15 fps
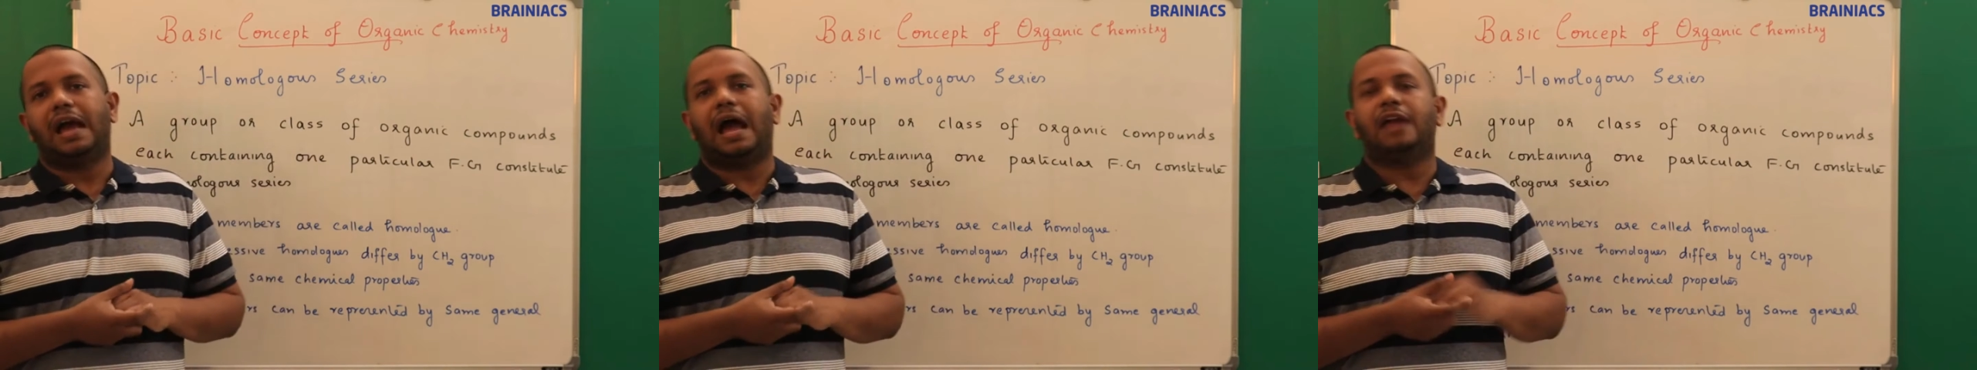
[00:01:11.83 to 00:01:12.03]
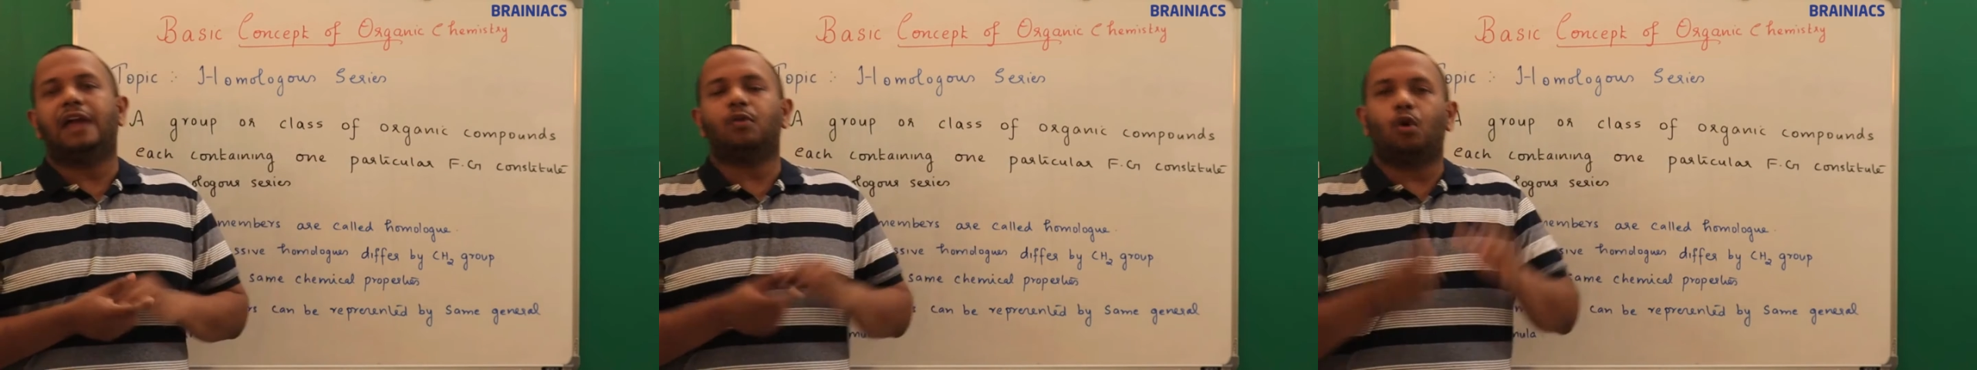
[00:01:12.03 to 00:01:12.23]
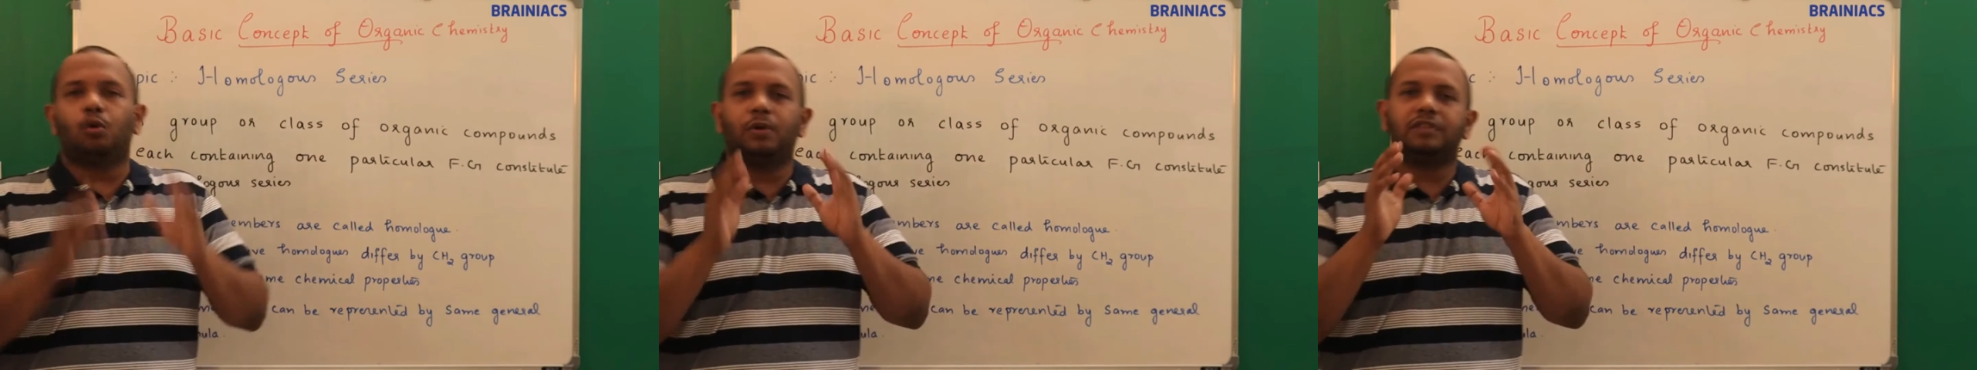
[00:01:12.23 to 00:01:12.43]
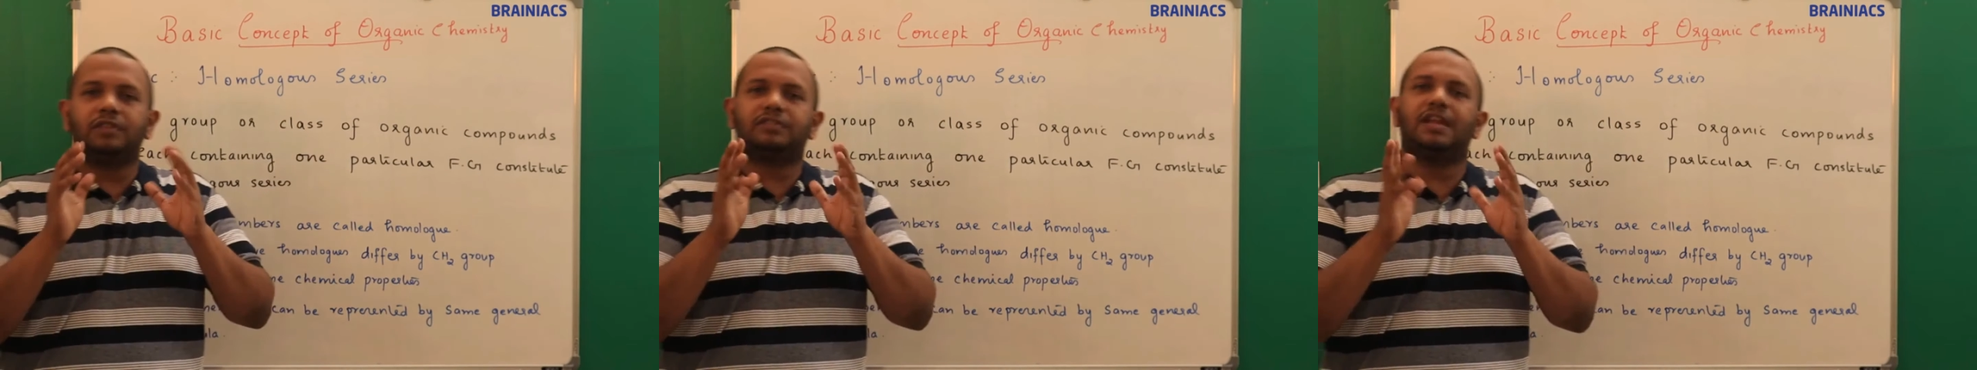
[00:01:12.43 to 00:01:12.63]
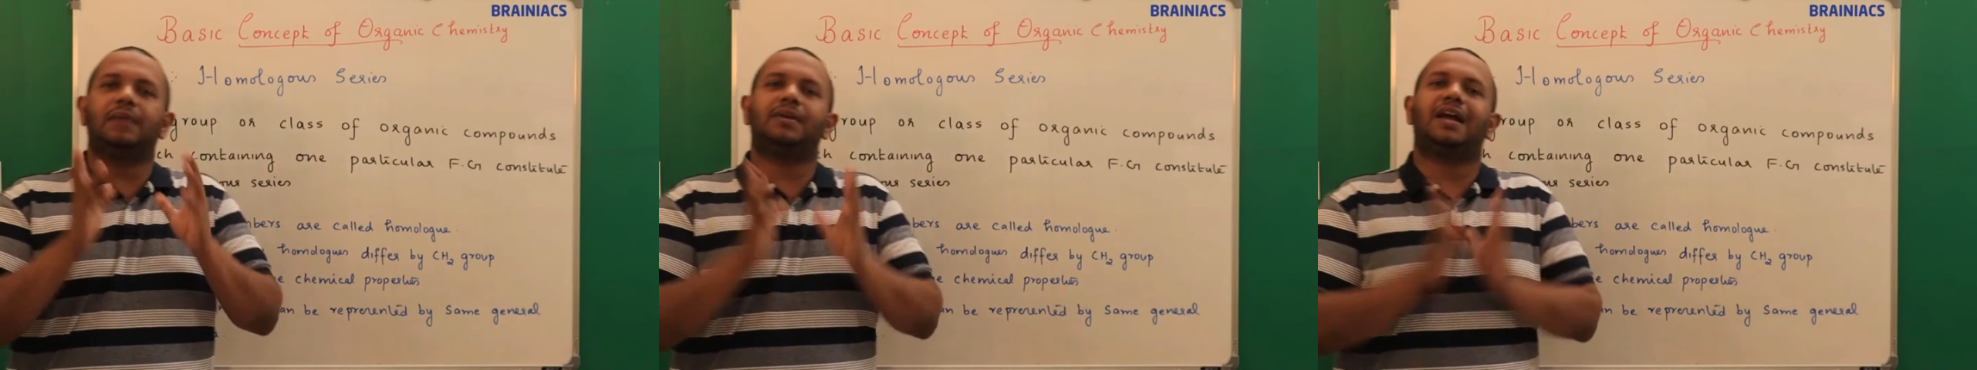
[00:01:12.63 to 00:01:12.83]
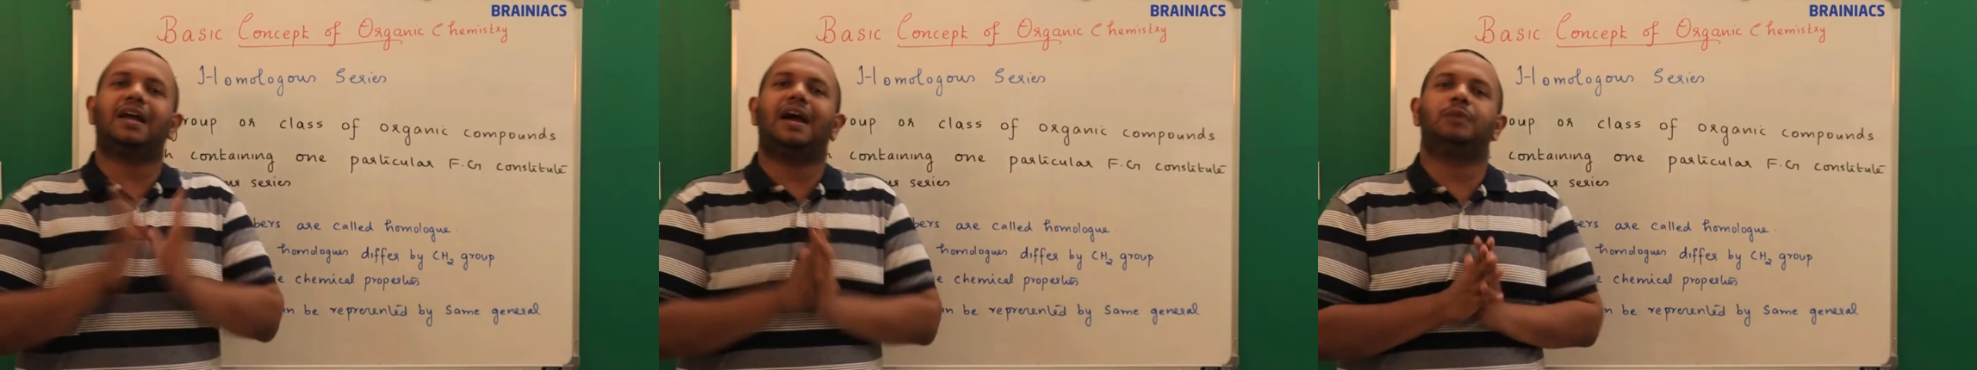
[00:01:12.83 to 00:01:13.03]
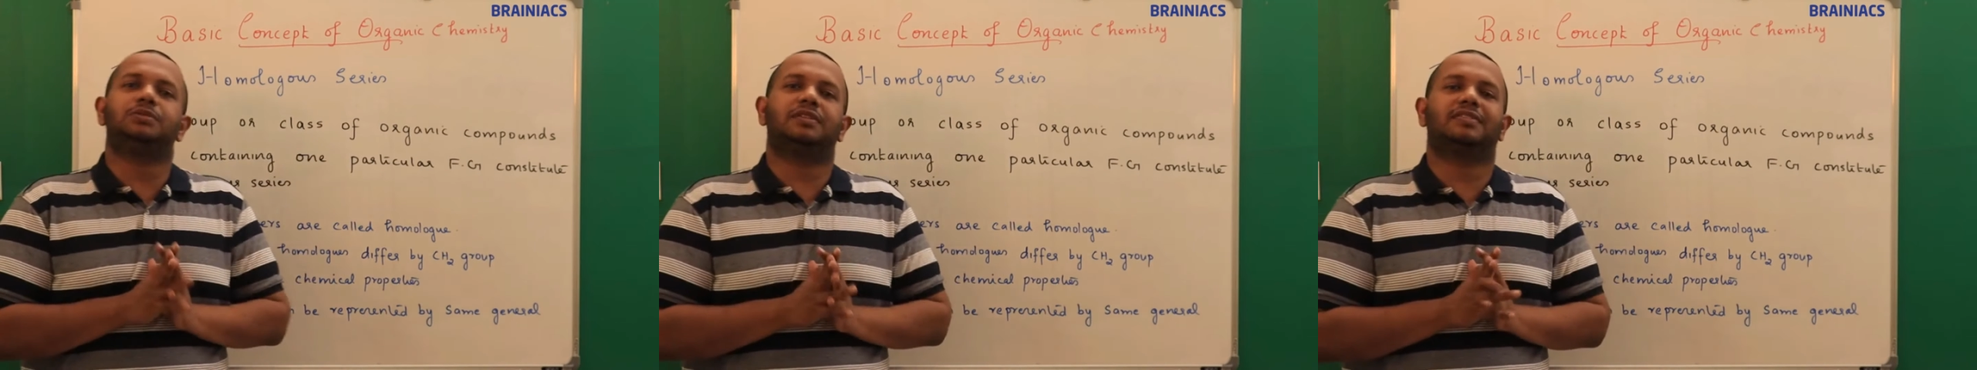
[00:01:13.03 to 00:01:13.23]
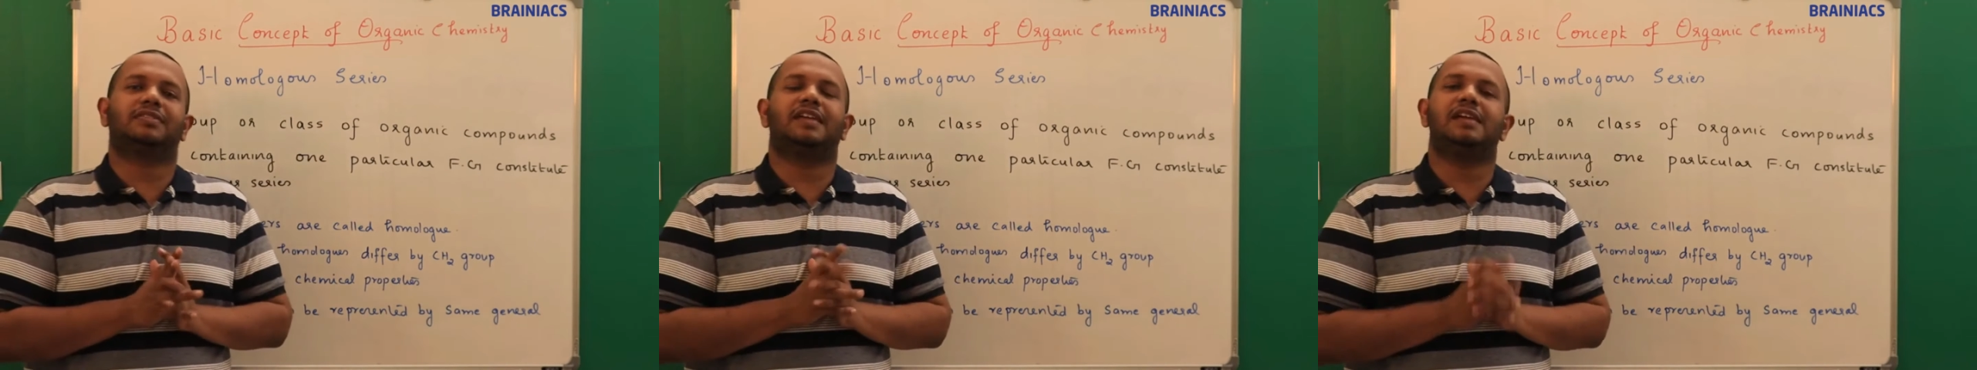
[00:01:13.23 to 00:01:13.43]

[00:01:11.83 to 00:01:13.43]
And always they will have the